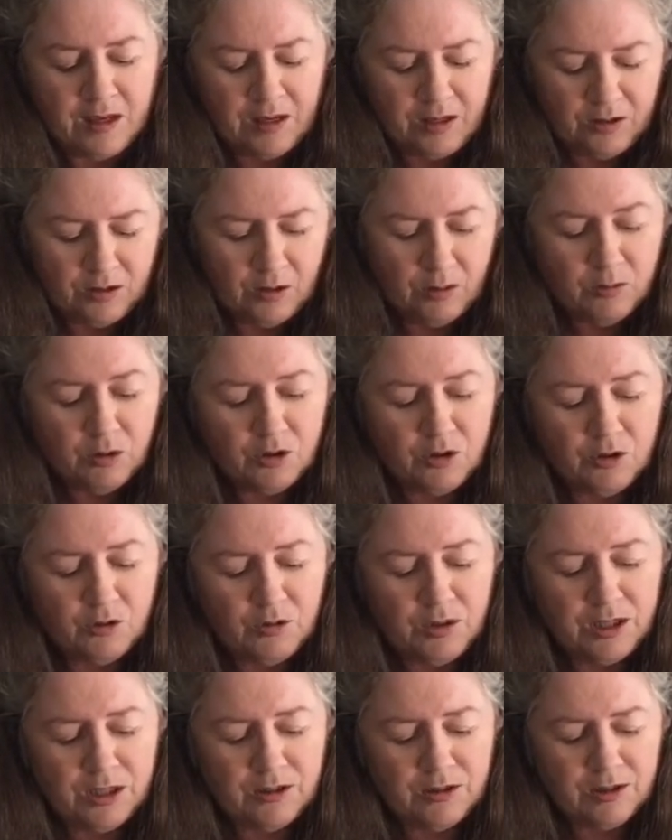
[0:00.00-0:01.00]
So what I'm going to do
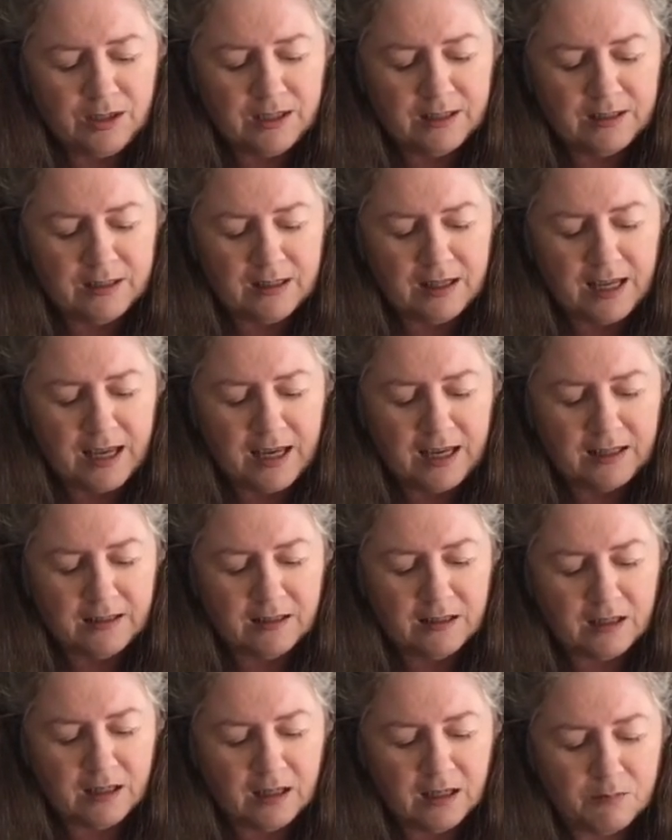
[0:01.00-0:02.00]
here is that
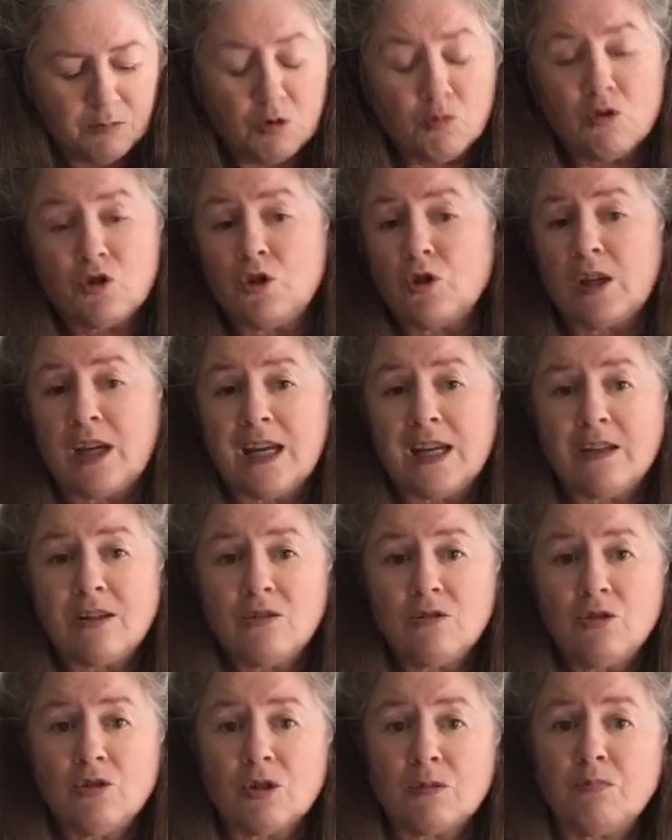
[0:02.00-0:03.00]
what you can do,
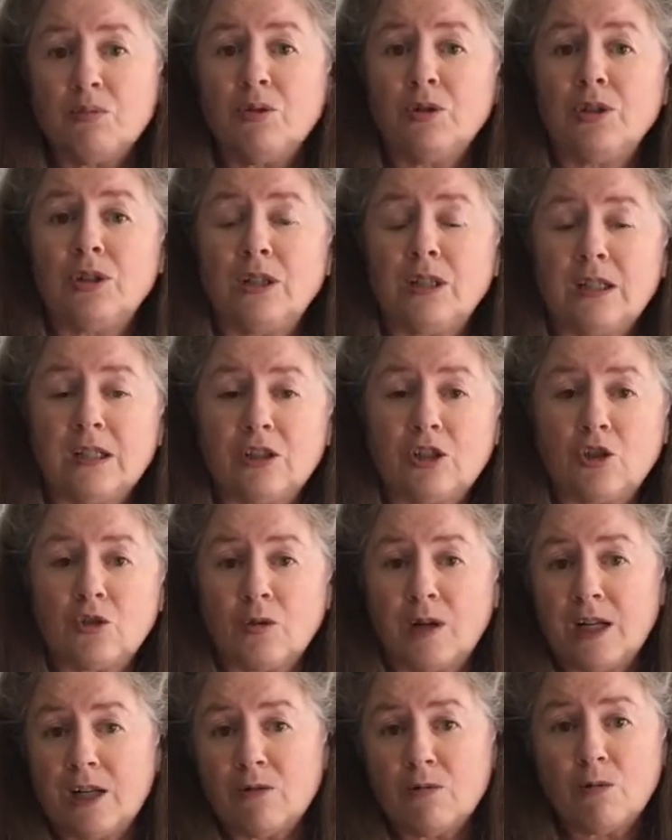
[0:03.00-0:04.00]
you can put a
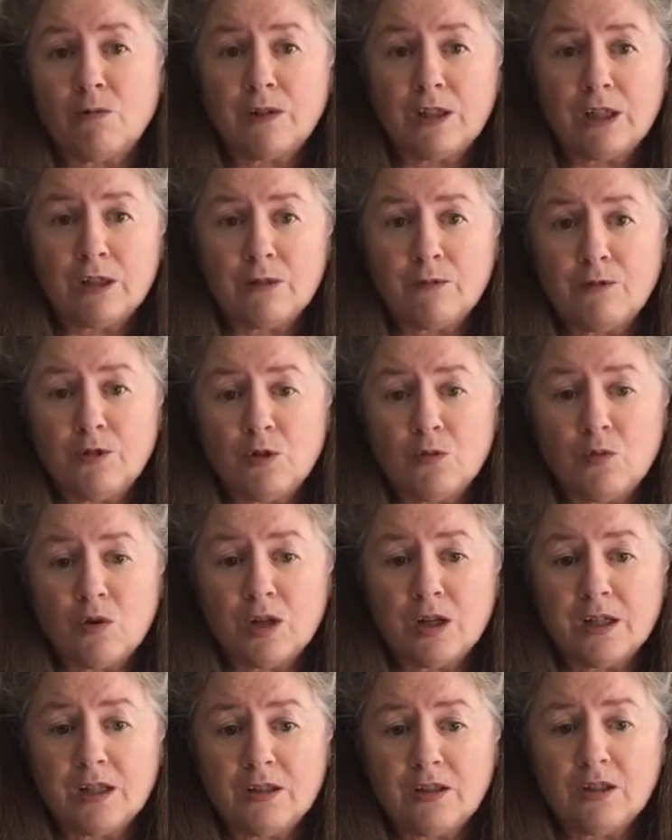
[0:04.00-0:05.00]
strainer over here if you
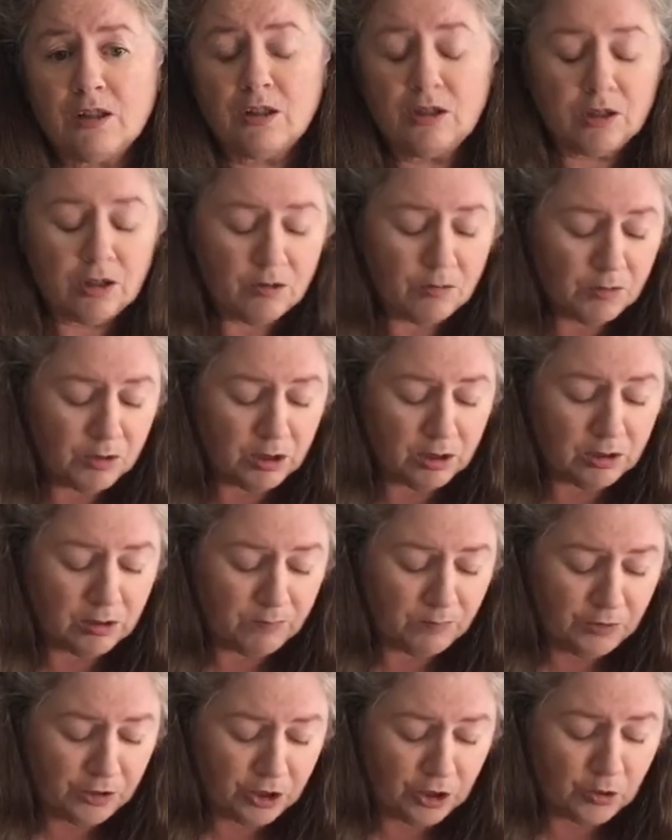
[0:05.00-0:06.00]
want, you know,
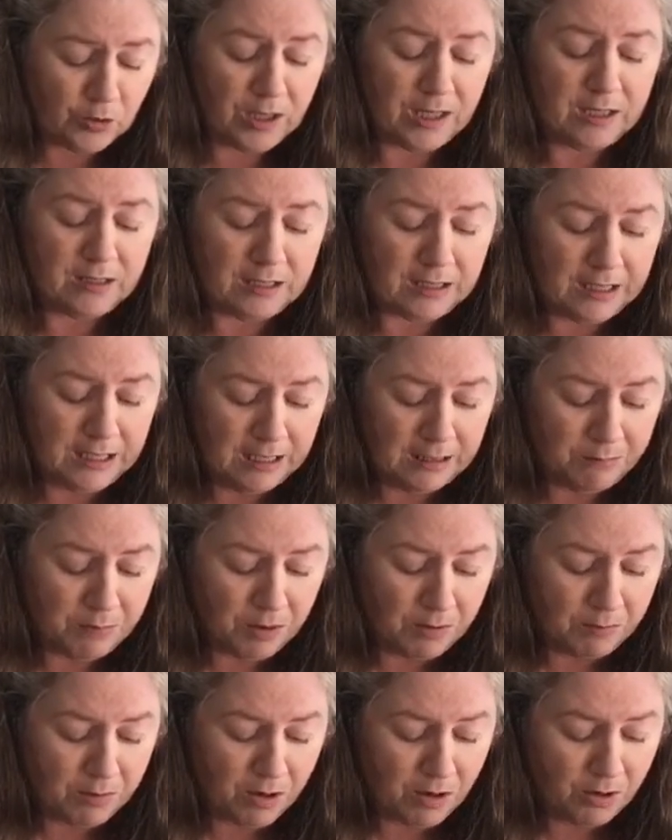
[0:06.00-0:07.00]
to strain it to keep
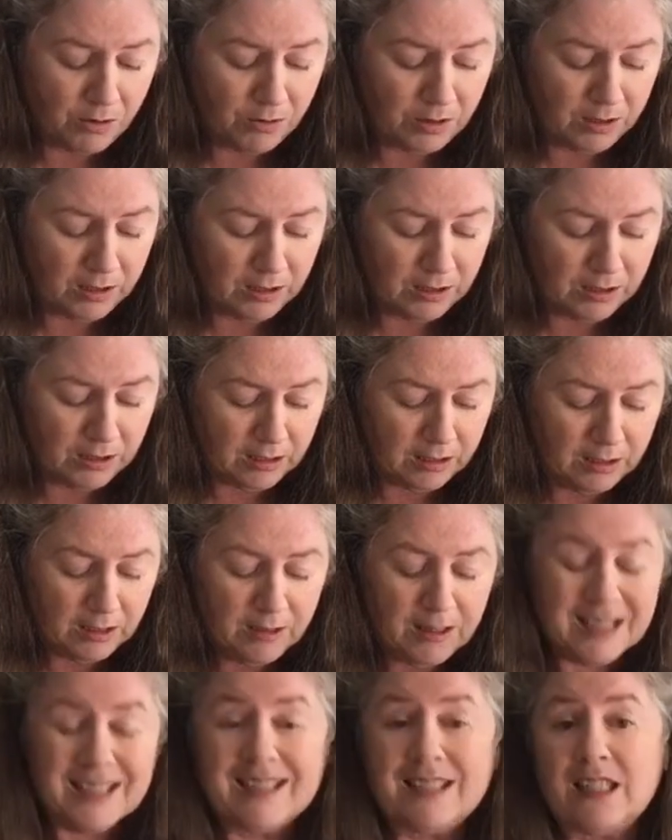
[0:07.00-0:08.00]
up all the
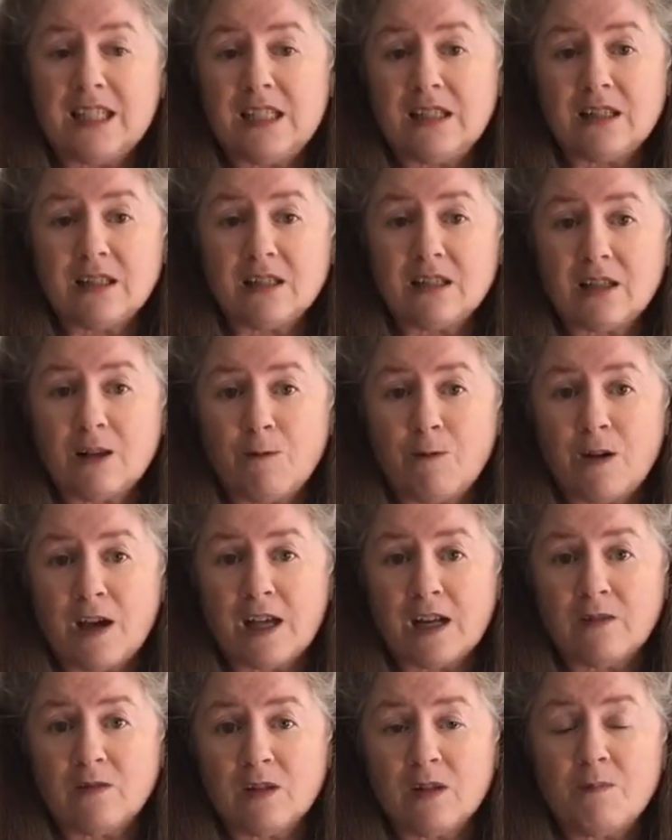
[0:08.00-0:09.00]
seeds and stuff
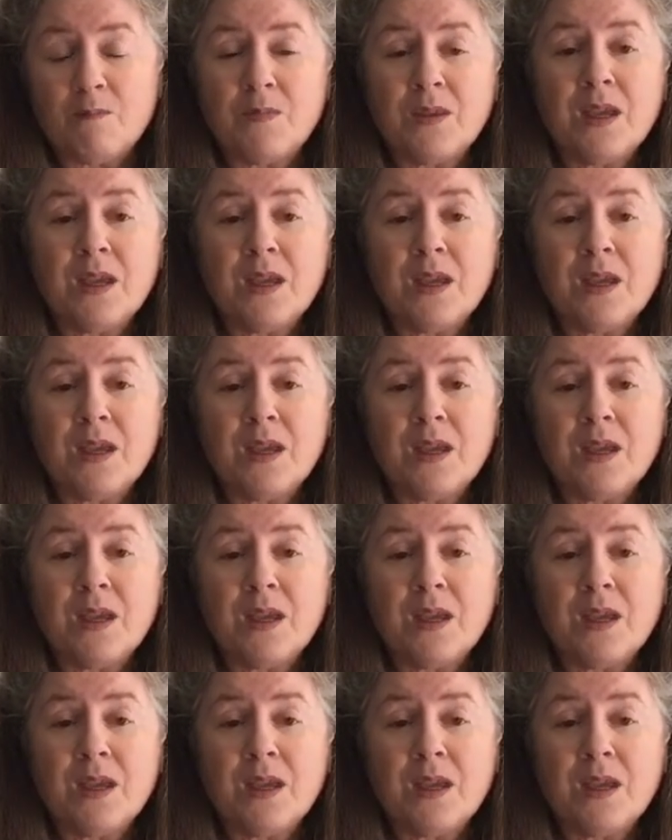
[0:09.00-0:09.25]
out of it.